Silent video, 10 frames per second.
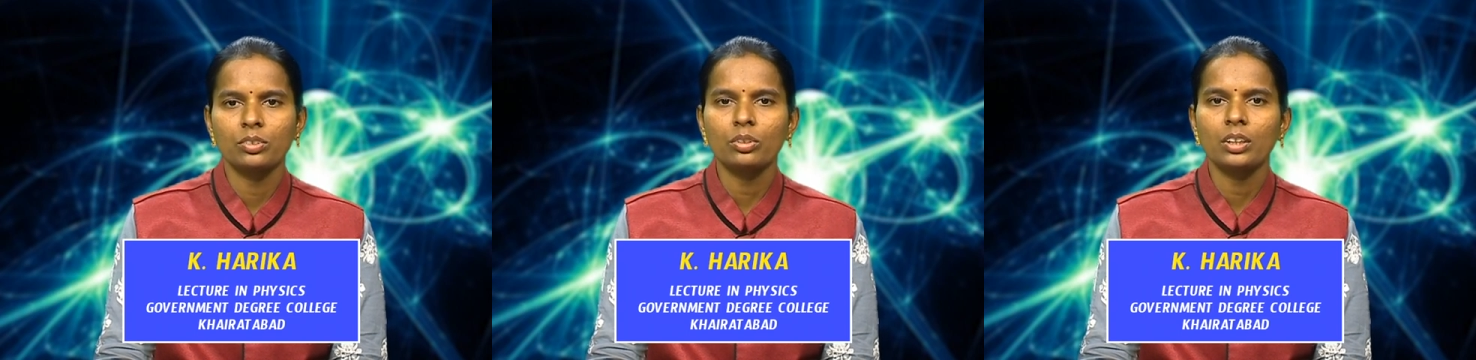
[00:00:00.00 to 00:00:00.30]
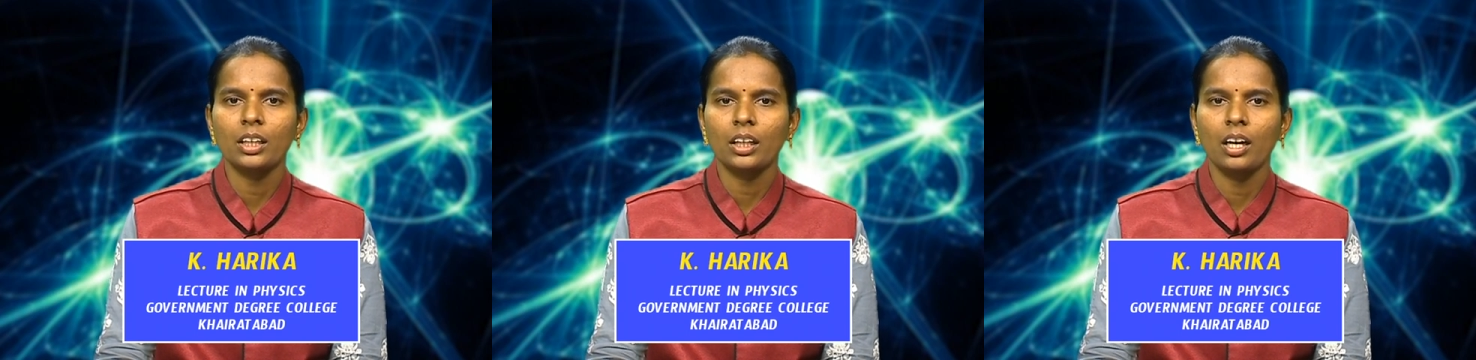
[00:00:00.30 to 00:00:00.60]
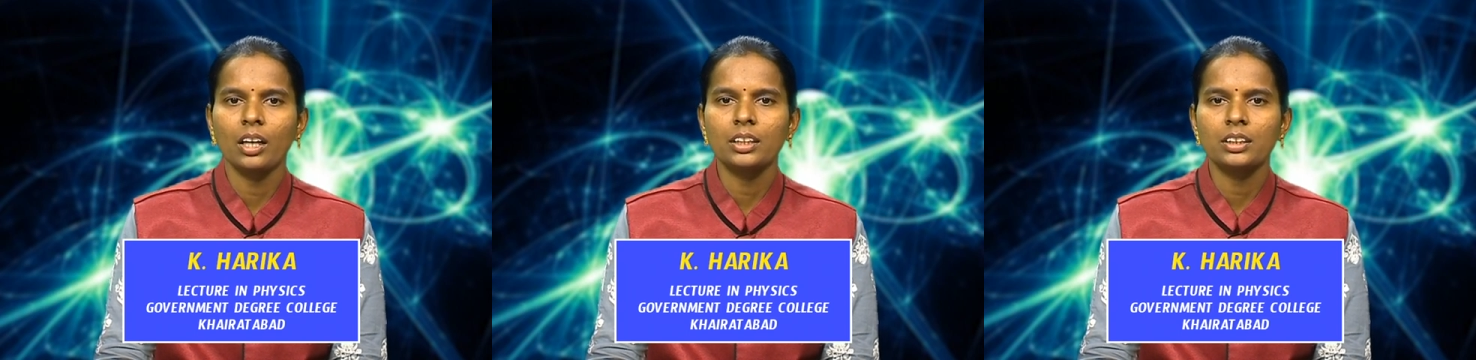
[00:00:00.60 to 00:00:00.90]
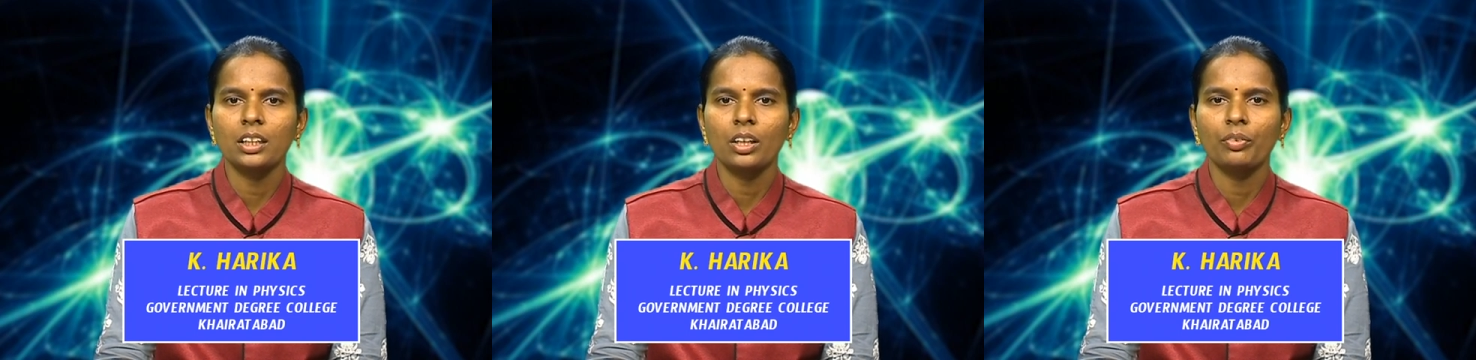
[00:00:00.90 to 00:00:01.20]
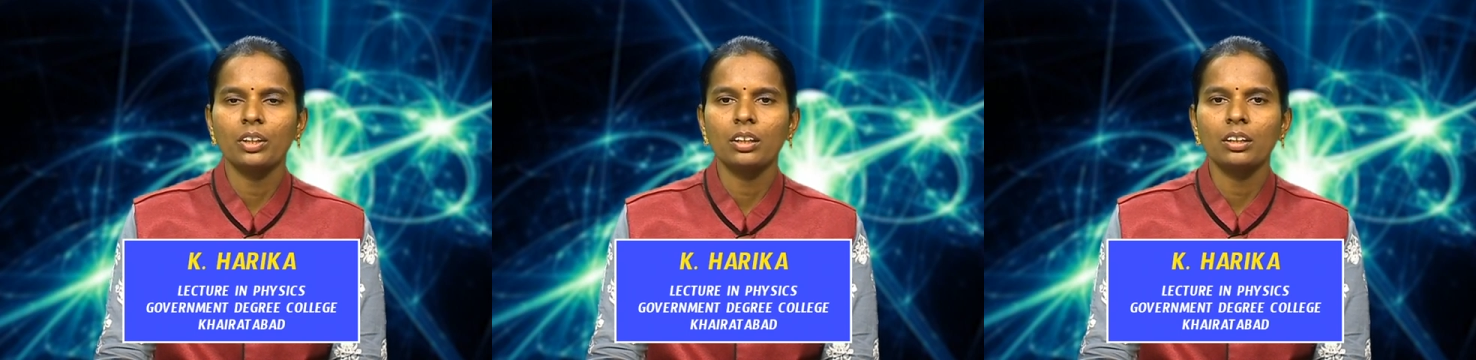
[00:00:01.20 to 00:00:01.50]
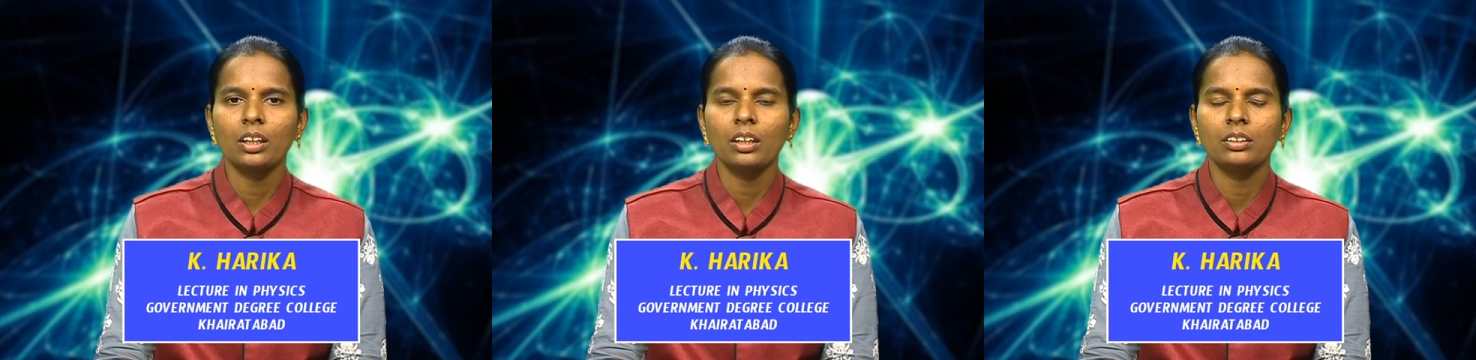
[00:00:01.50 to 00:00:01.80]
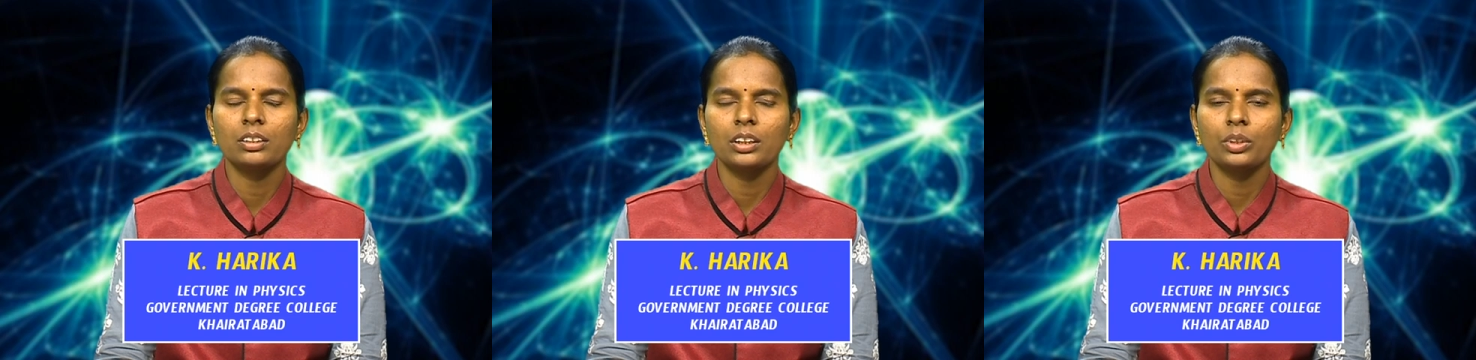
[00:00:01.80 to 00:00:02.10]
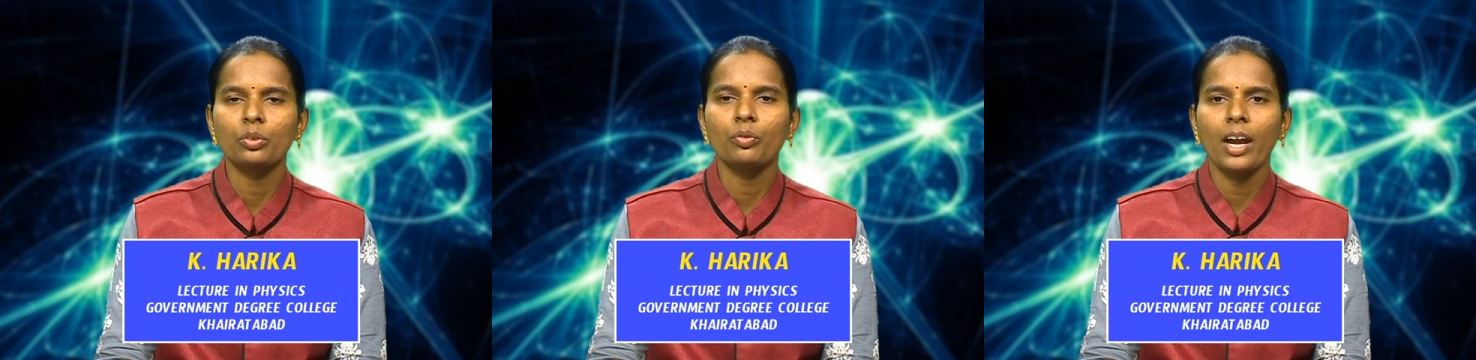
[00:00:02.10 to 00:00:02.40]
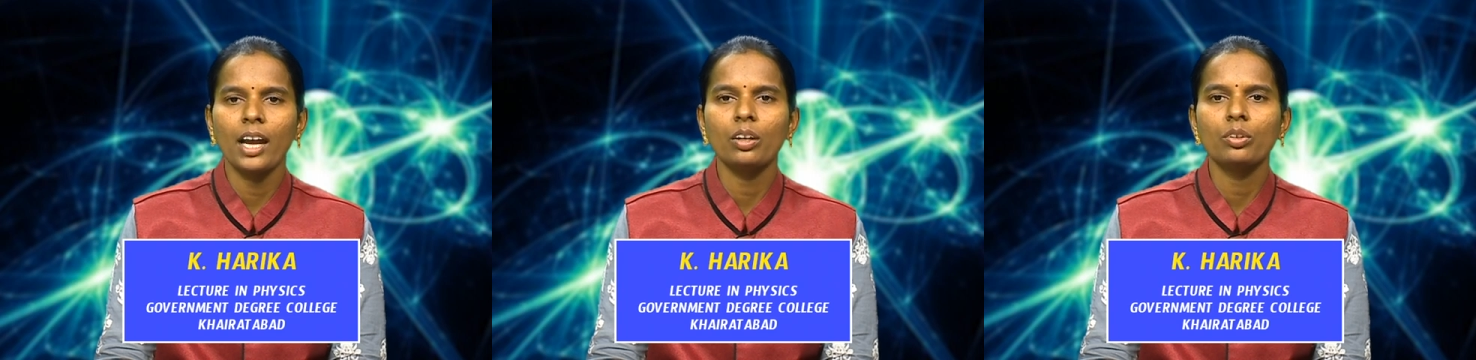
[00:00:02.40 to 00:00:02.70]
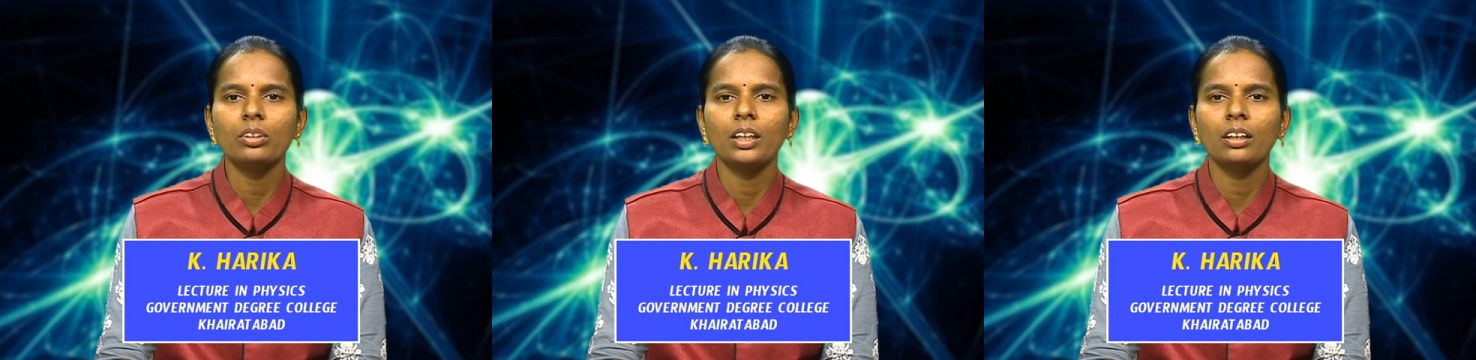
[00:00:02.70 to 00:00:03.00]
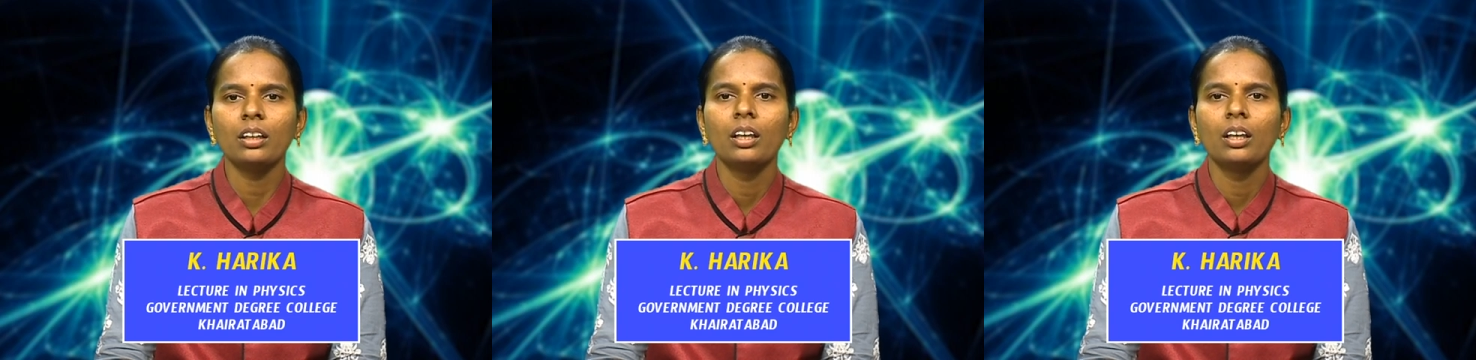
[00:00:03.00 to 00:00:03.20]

So, that a constant of integral uh, C2 value then